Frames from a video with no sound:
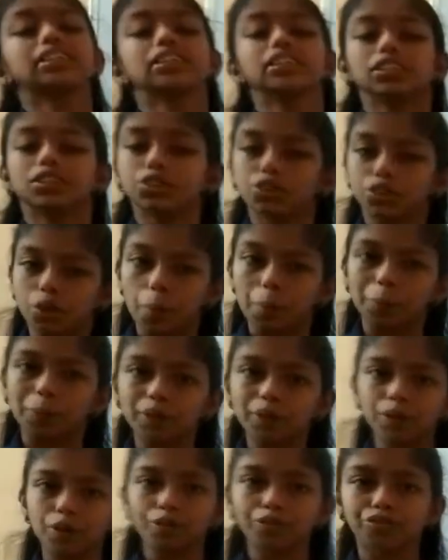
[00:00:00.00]
in the
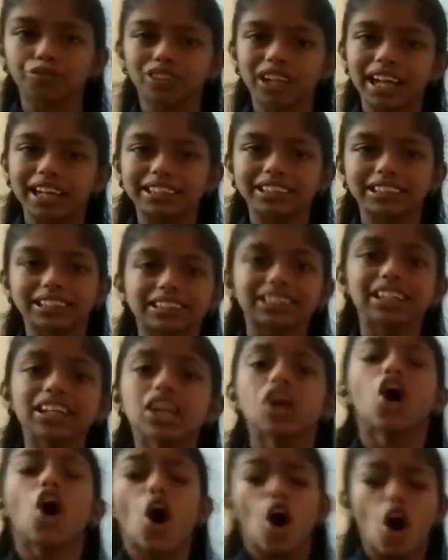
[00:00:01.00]
Tropic of Cancer
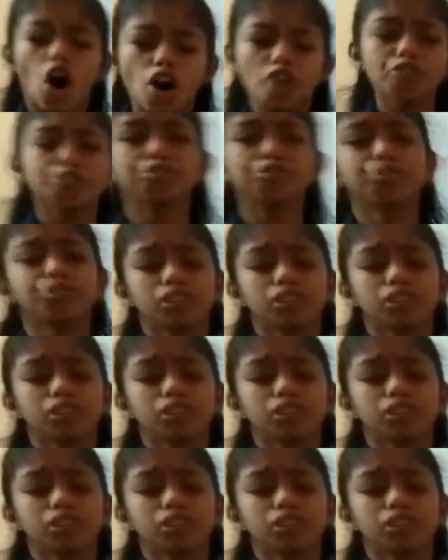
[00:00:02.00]
of